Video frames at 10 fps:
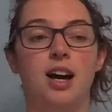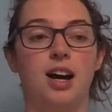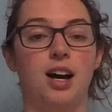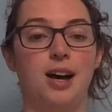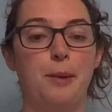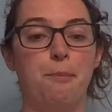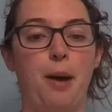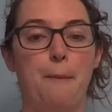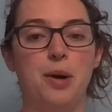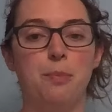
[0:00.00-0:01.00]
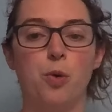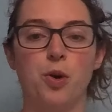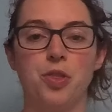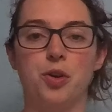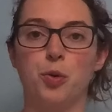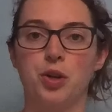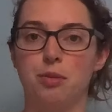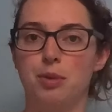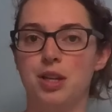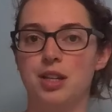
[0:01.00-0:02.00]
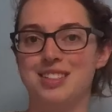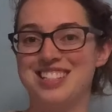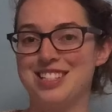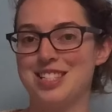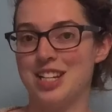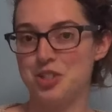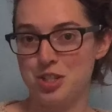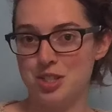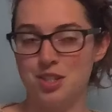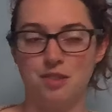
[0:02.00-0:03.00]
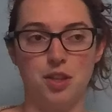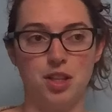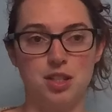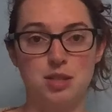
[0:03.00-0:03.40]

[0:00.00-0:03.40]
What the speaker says: but more they're going to be discussions of the